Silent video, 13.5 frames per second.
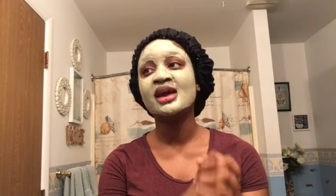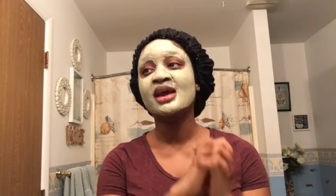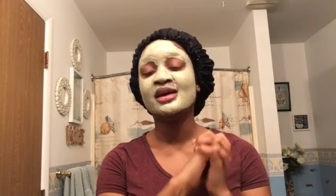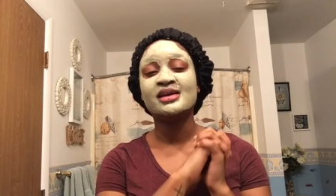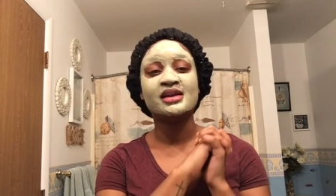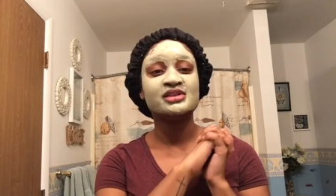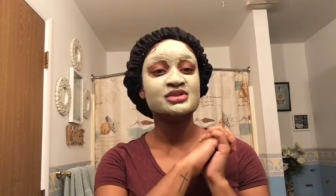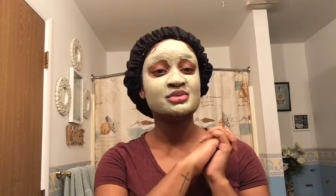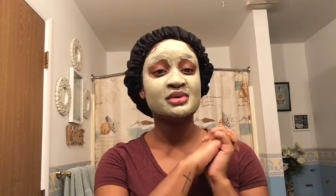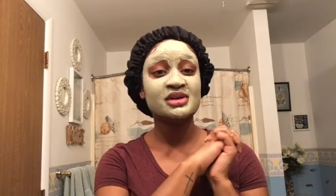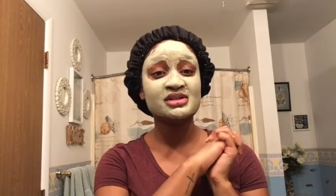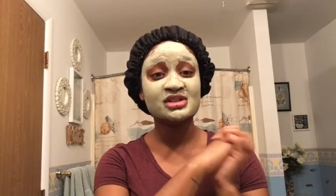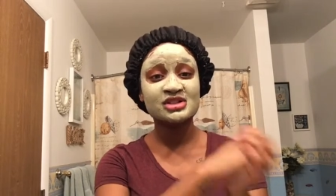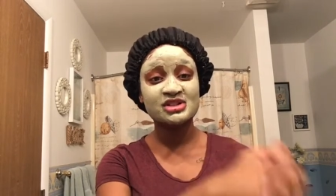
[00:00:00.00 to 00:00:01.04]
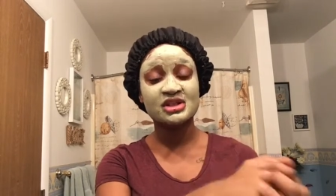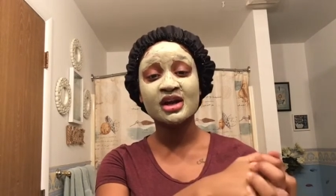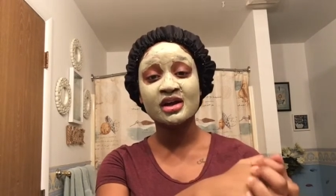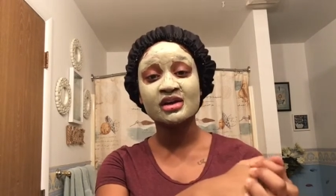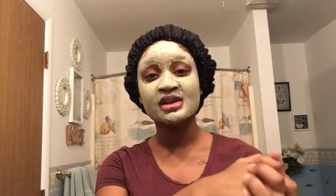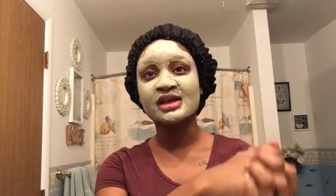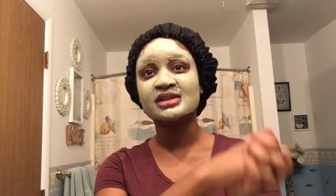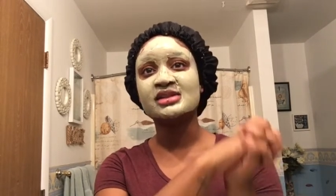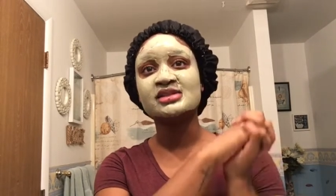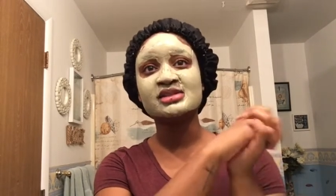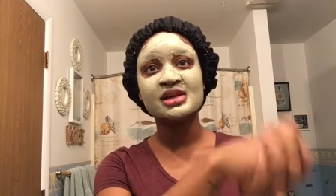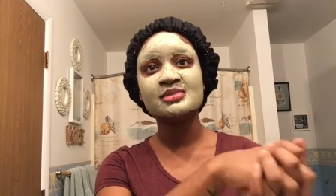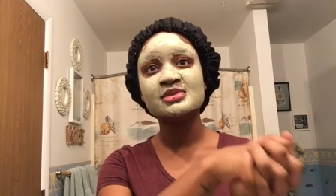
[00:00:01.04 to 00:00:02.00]
and I just wanted to share like the
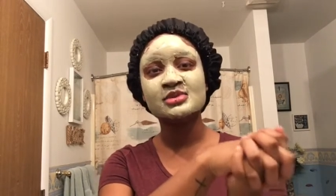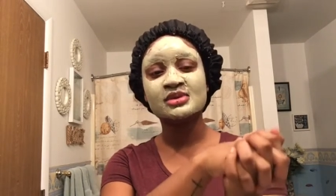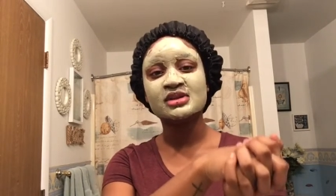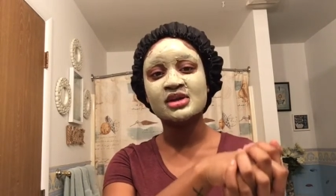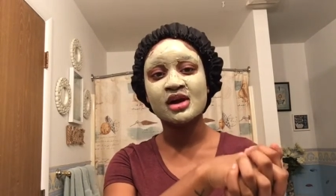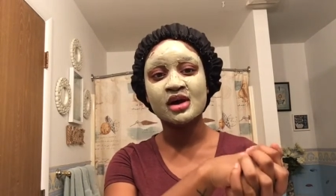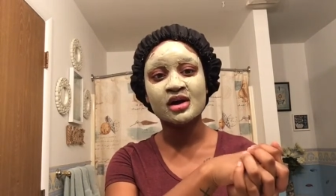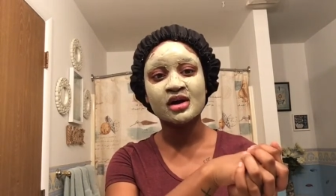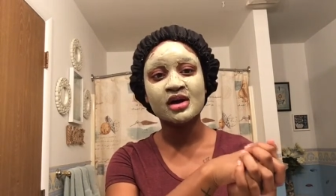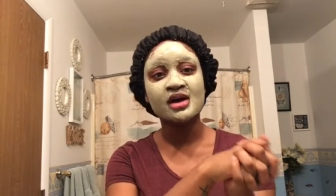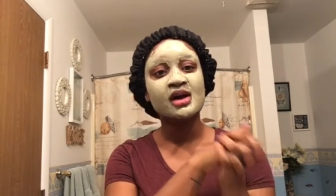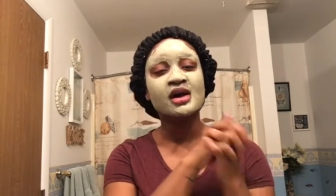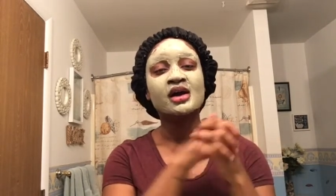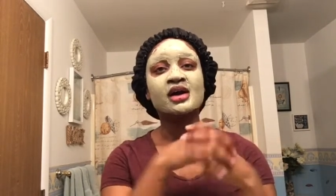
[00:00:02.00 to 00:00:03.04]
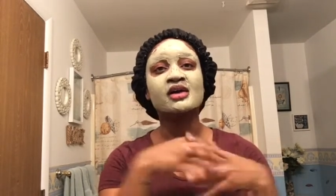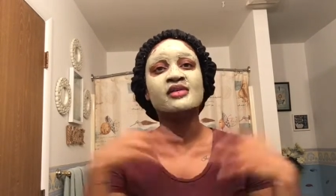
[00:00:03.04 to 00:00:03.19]
tips with y'all of